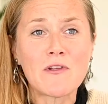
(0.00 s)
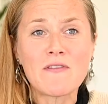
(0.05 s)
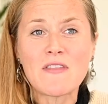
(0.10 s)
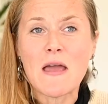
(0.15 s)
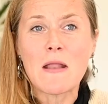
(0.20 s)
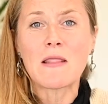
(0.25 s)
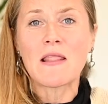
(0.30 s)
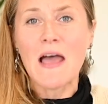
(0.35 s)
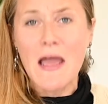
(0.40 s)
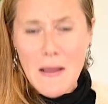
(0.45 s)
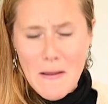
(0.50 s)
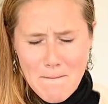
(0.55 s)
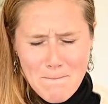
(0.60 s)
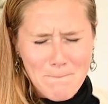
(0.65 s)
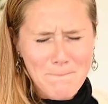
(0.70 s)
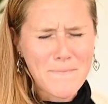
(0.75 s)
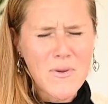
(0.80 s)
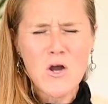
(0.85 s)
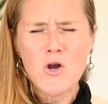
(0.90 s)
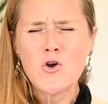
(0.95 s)
and then like
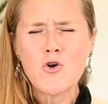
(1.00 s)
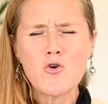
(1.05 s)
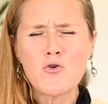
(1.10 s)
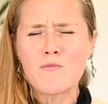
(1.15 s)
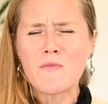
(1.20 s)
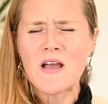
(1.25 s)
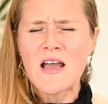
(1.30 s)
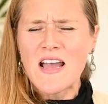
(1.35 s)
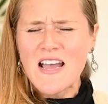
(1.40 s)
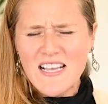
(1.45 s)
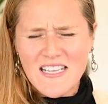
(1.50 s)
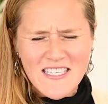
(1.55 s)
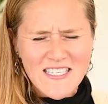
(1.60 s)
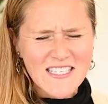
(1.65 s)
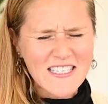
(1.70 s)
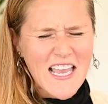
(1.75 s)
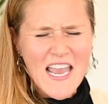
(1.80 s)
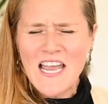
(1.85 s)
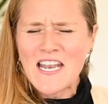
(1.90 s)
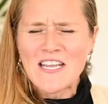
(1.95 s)
boom
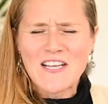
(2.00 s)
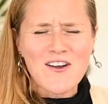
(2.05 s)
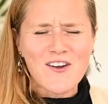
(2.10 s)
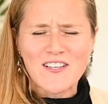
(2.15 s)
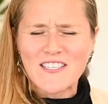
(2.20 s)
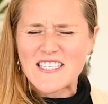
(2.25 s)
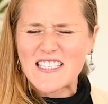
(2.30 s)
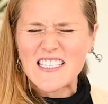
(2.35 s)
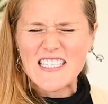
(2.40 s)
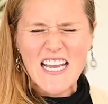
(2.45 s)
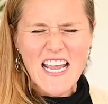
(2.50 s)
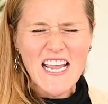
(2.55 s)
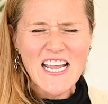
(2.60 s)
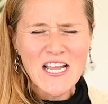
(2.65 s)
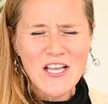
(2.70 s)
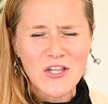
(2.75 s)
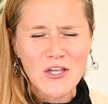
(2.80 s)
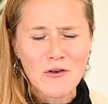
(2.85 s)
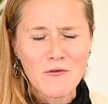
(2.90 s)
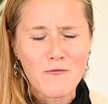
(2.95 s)
standing on
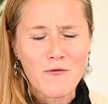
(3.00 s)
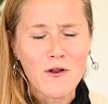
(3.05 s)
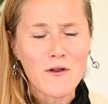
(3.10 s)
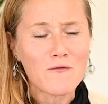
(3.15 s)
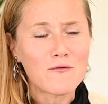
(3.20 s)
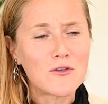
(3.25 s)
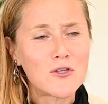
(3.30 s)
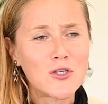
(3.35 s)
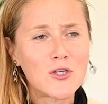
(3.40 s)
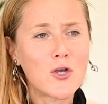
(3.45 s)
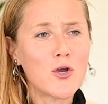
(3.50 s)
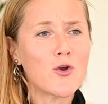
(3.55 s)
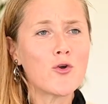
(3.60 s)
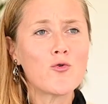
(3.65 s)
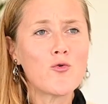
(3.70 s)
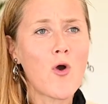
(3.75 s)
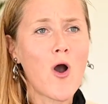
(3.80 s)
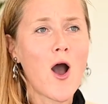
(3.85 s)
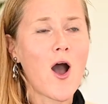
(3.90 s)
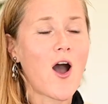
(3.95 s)
stage in front of
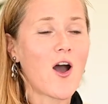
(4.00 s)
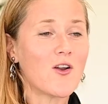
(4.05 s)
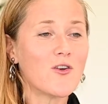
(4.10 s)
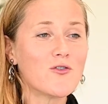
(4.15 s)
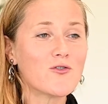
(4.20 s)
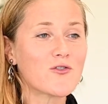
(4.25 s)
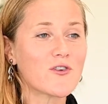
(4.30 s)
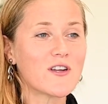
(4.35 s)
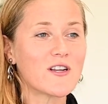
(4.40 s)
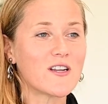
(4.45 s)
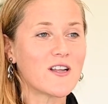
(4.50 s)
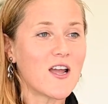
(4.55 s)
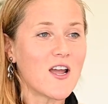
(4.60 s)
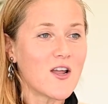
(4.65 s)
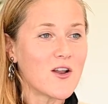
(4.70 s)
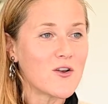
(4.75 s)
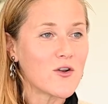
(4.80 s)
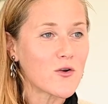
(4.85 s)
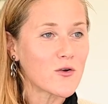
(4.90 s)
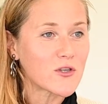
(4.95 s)
200
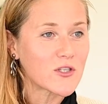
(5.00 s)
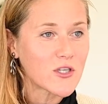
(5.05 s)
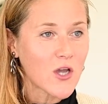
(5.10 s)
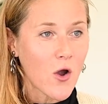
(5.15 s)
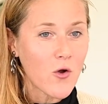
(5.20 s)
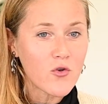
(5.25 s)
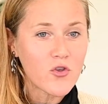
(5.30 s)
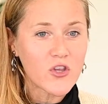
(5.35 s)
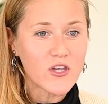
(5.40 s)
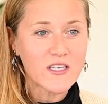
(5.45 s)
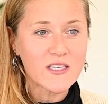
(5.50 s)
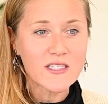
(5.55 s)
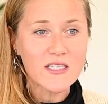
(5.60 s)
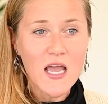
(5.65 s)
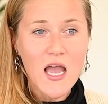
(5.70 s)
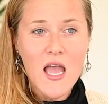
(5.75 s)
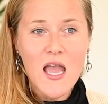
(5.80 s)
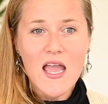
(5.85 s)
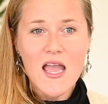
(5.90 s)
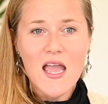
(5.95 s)
nurse coaches
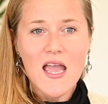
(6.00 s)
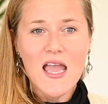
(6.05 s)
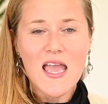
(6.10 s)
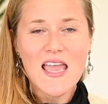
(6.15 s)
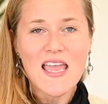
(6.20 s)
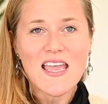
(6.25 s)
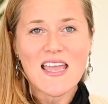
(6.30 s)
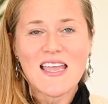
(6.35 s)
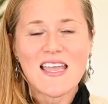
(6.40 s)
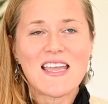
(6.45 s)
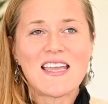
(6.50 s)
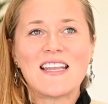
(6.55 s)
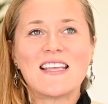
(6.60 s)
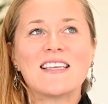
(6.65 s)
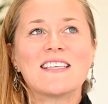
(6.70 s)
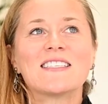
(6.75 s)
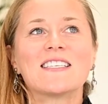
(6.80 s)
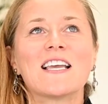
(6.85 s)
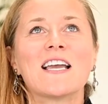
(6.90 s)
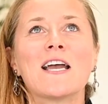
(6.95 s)
it
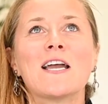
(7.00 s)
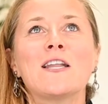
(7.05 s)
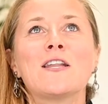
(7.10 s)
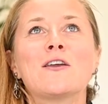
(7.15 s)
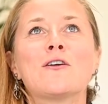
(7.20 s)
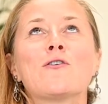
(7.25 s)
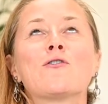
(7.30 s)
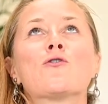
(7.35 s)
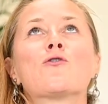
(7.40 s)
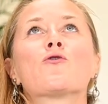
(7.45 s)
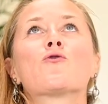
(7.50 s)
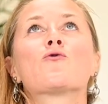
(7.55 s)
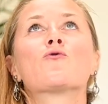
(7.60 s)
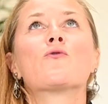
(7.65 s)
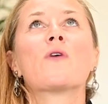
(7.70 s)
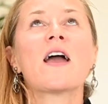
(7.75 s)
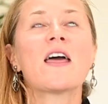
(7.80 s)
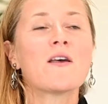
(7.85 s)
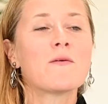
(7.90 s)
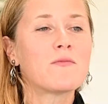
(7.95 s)
is an
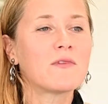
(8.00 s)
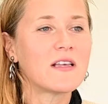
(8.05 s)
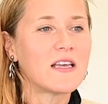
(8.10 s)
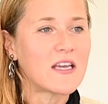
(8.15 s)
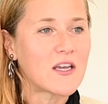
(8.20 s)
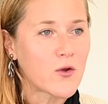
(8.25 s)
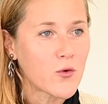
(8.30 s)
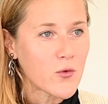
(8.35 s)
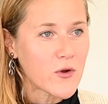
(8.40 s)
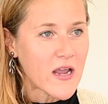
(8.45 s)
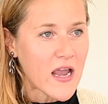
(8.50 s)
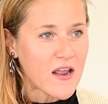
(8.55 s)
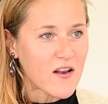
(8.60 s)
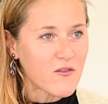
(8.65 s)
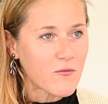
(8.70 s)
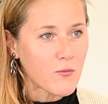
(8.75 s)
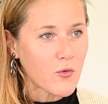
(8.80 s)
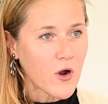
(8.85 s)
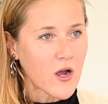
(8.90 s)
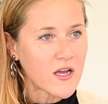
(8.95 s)
incredibly
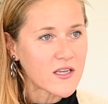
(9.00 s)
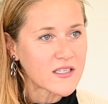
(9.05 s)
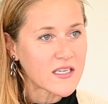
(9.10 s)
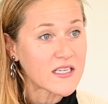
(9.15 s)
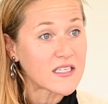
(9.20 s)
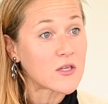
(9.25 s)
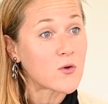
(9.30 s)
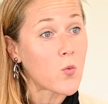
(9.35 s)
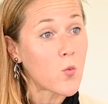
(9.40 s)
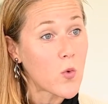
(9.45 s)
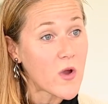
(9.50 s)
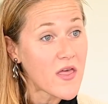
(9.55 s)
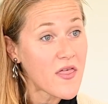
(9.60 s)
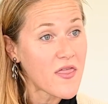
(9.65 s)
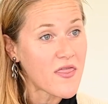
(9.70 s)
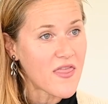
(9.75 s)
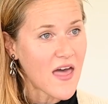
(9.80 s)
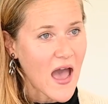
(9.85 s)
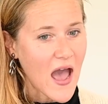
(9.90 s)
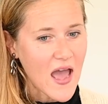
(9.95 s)
creative process and
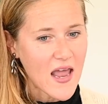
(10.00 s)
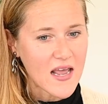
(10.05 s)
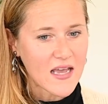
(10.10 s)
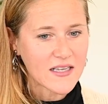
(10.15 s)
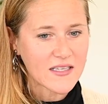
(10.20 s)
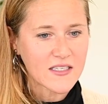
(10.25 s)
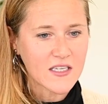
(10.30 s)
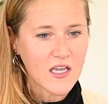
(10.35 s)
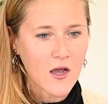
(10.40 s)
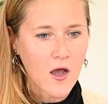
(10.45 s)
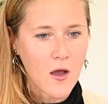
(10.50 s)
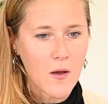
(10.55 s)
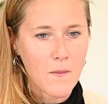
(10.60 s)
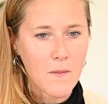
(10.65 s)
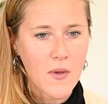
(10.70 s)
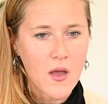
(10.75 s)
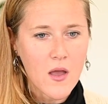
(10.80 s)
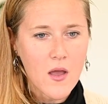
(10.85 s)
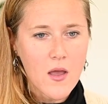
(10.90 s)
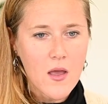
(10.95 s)
with that has come